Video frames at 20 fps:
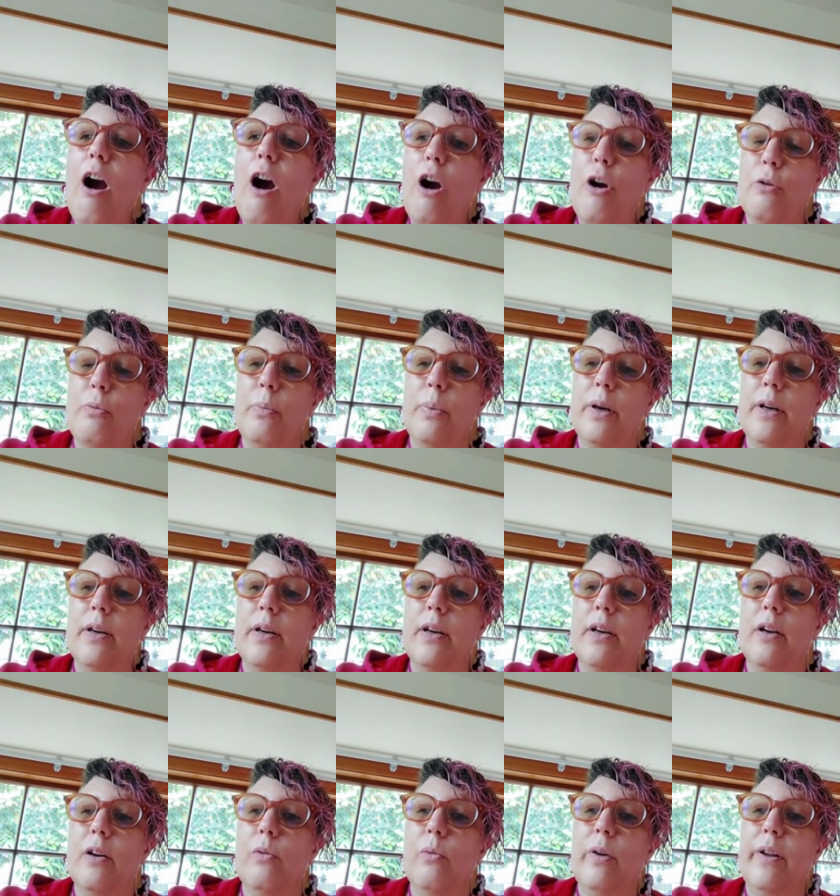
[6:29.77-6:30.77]
Hope
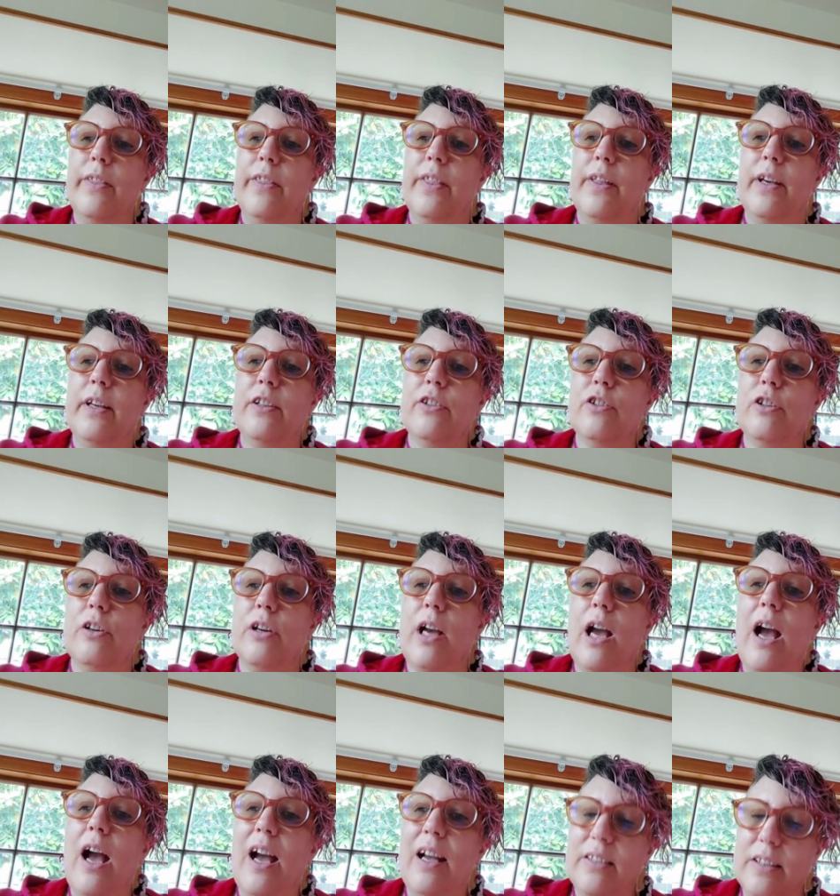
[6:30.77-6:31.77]
when things
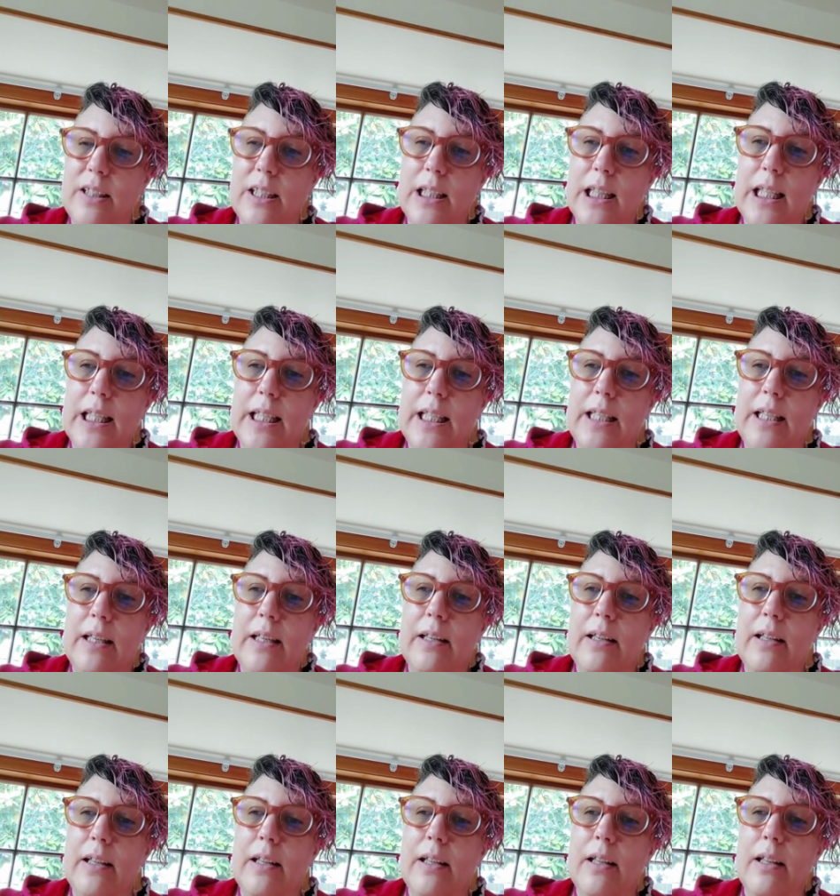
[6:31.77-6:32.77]
look utterly
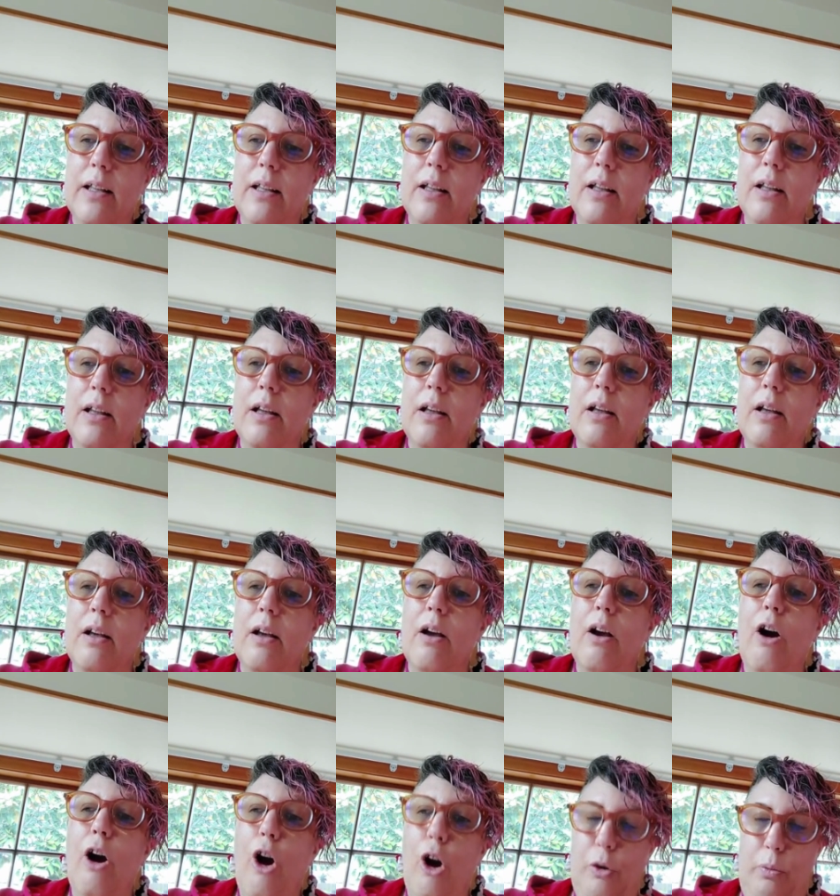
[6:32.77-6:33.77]

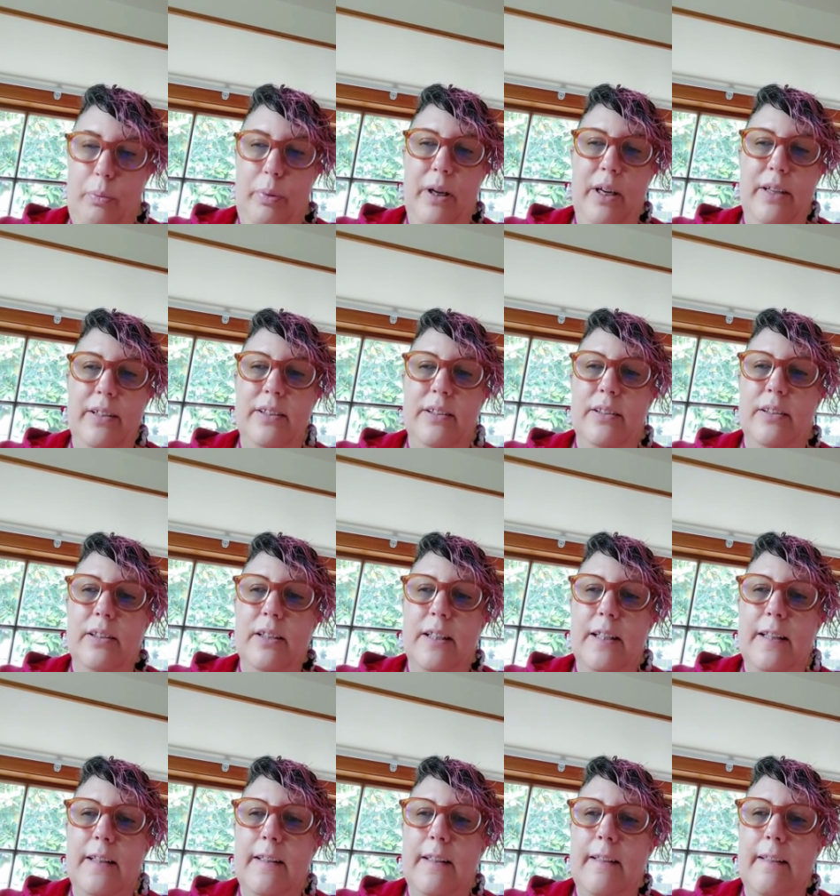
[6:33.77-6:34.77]
hopeless.
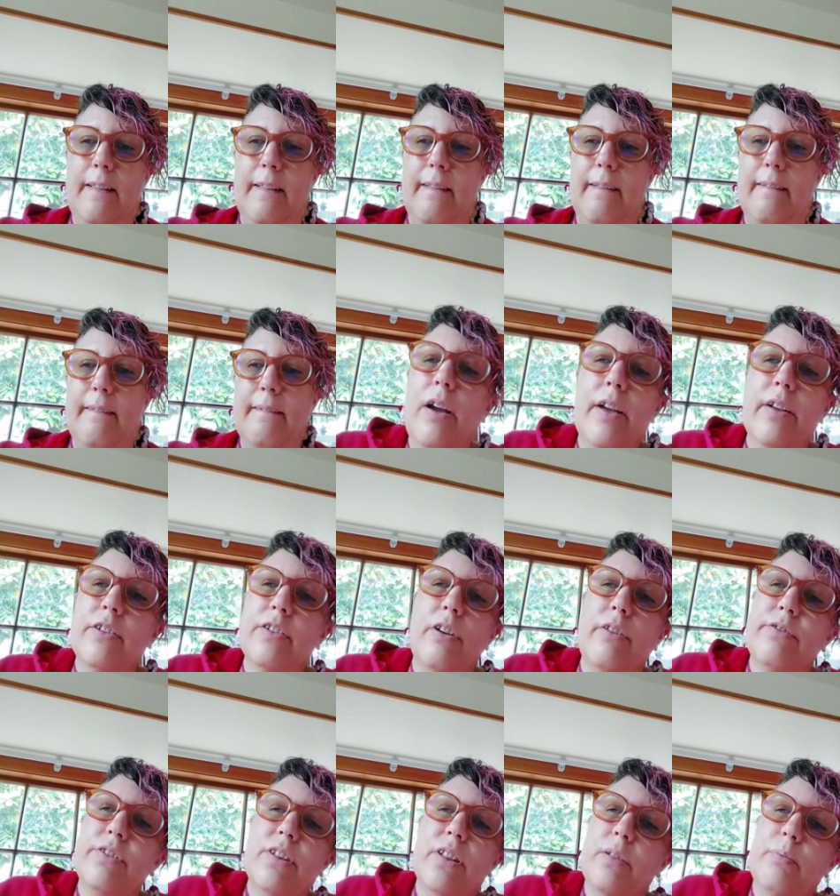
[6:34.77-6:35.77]
As
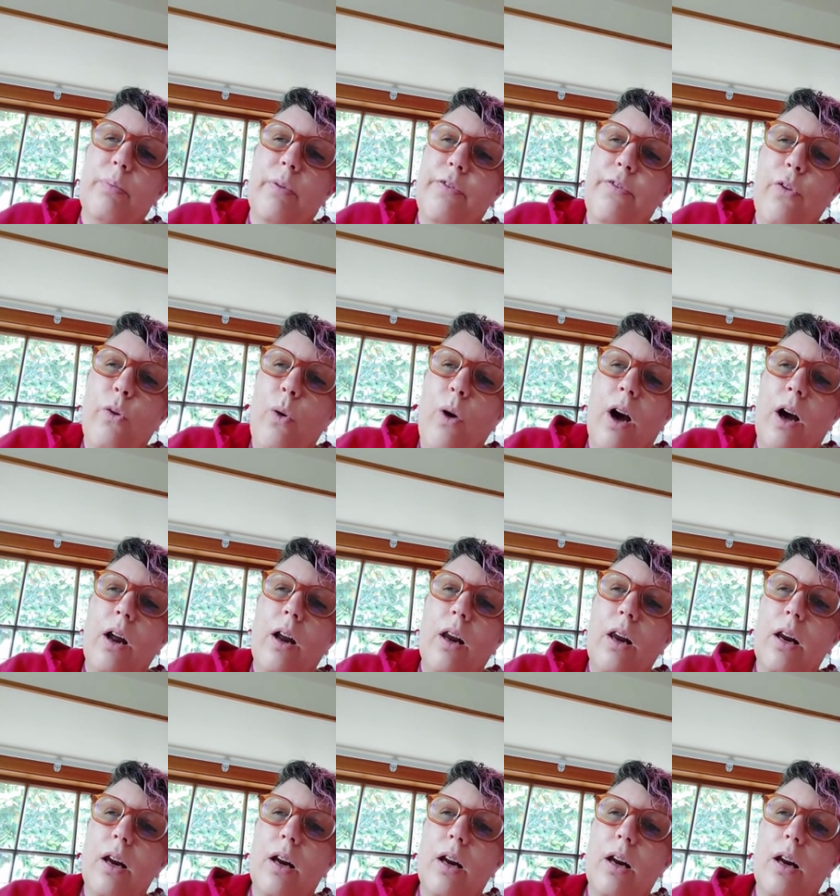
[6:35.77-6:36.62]
I've said before,